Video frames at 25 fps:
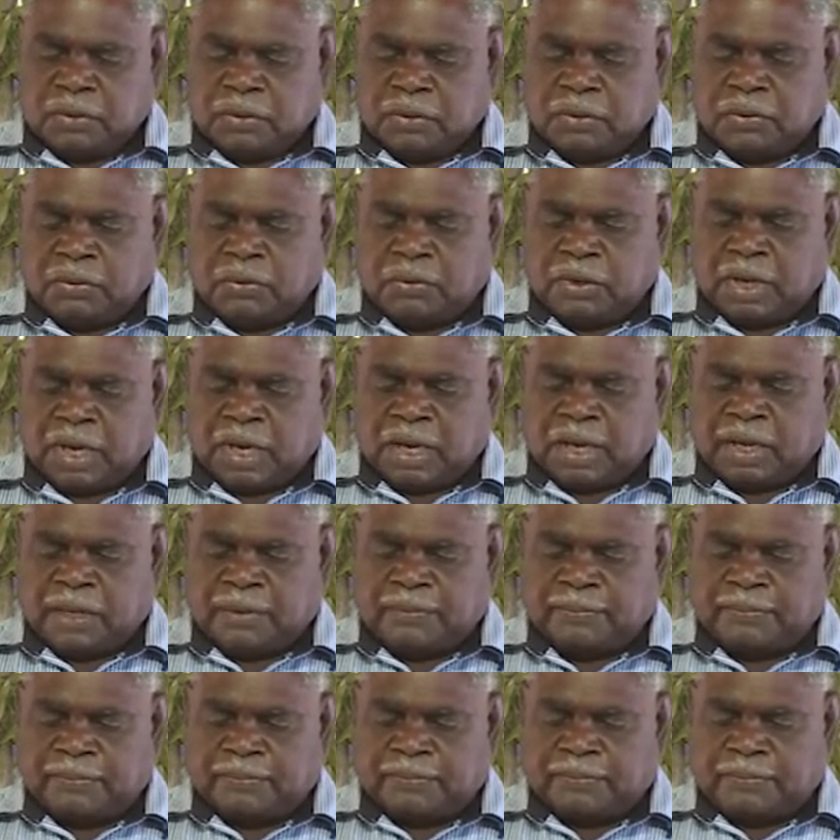who
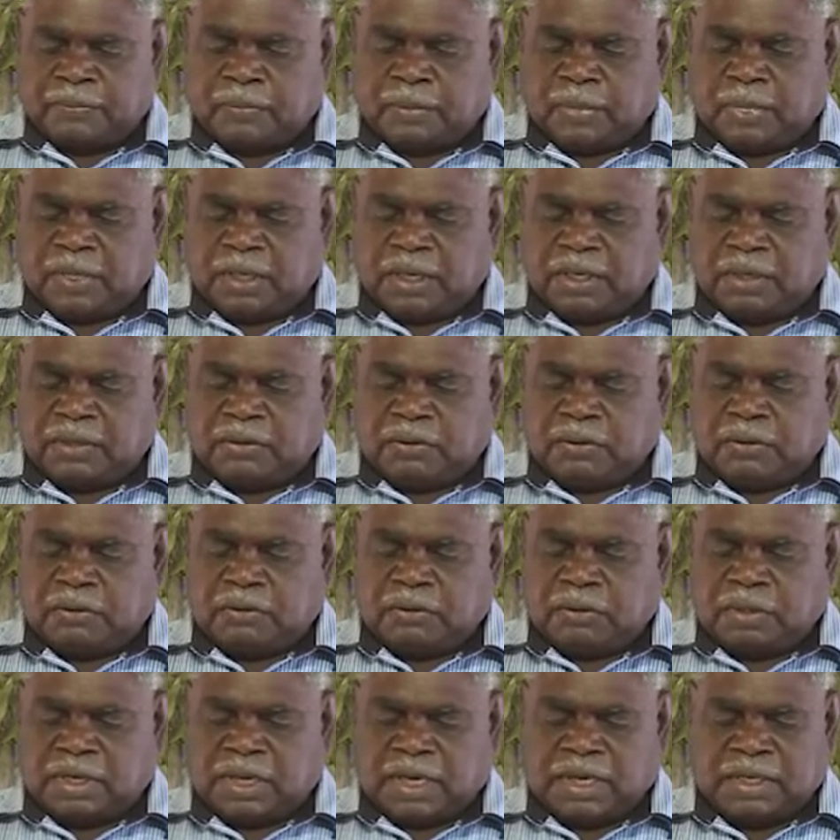are in
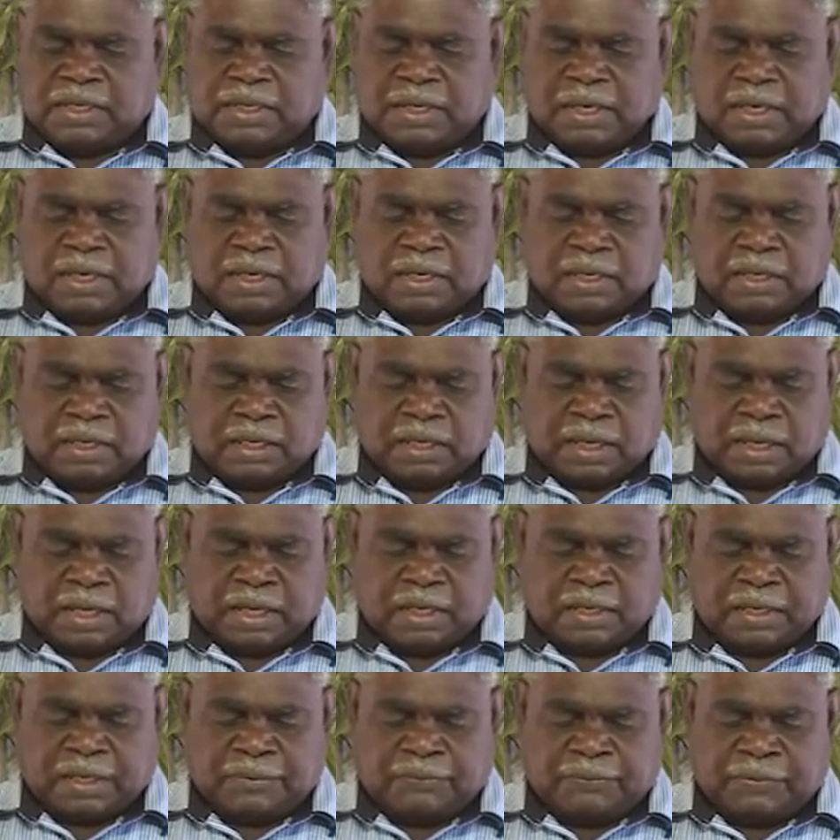Yolngu culture
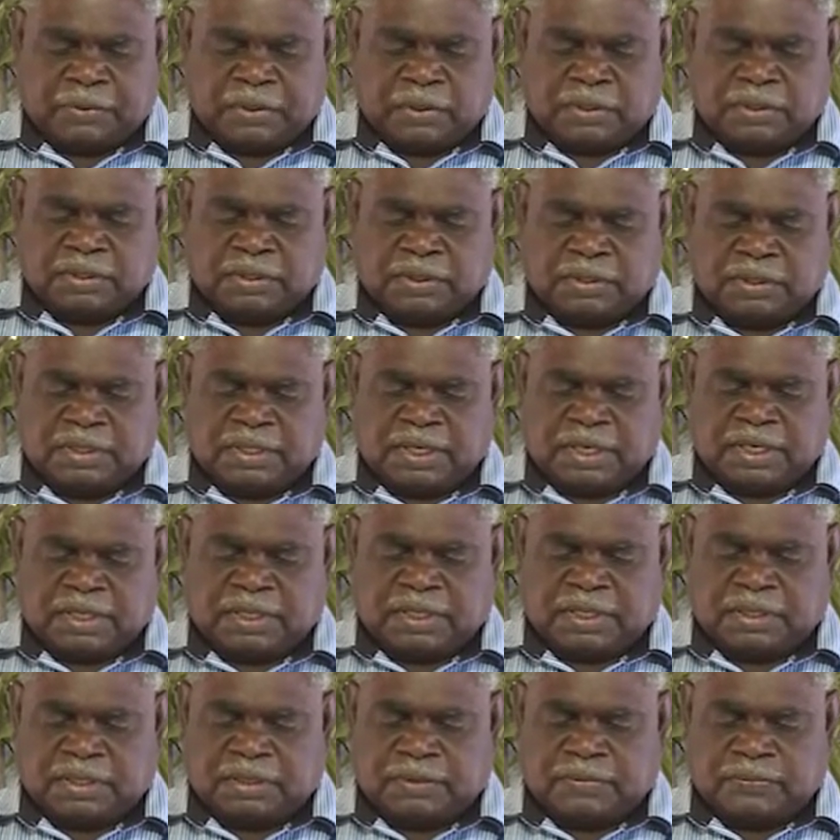are the first
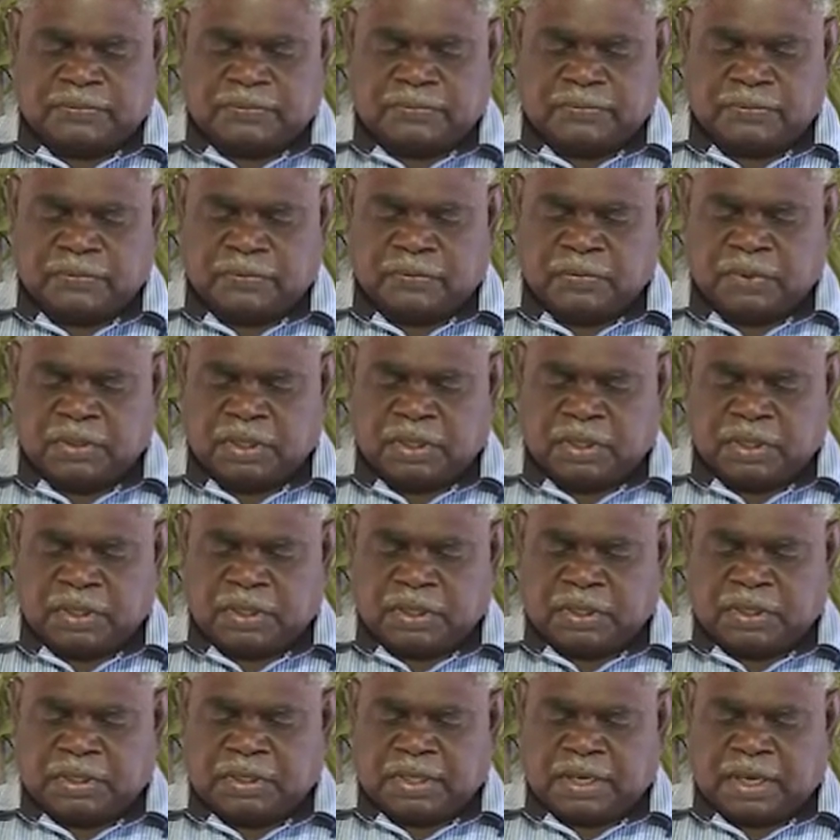teachers.
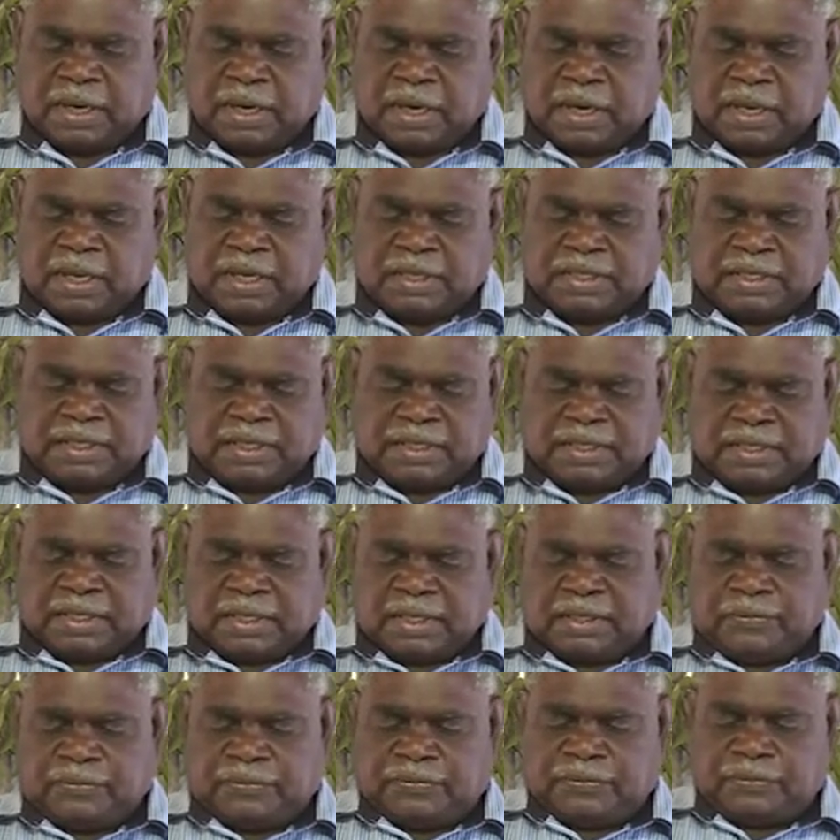They are
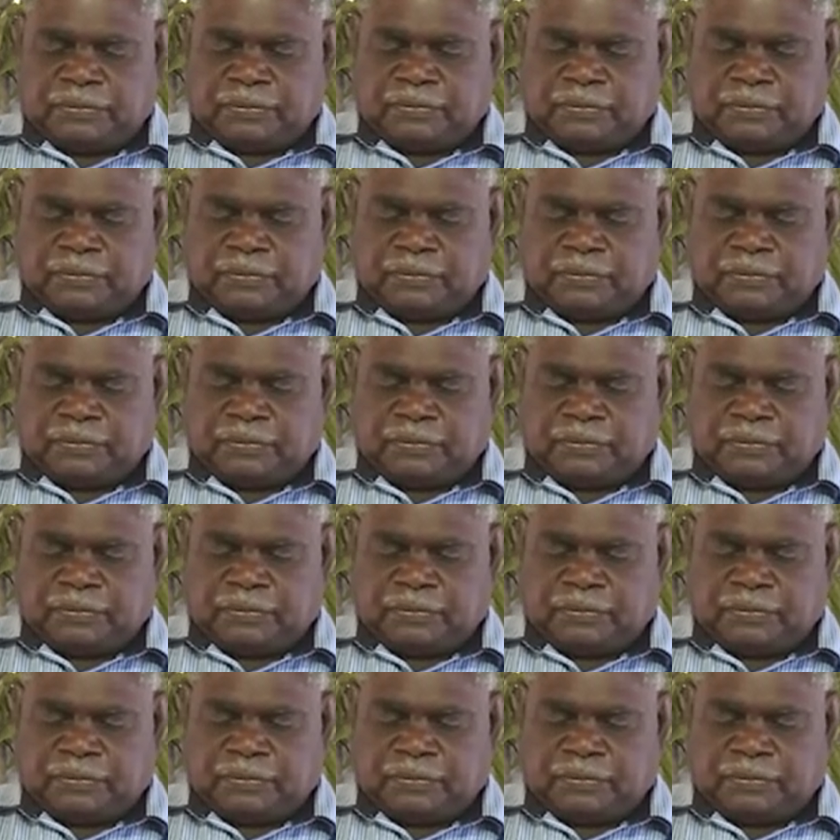teaching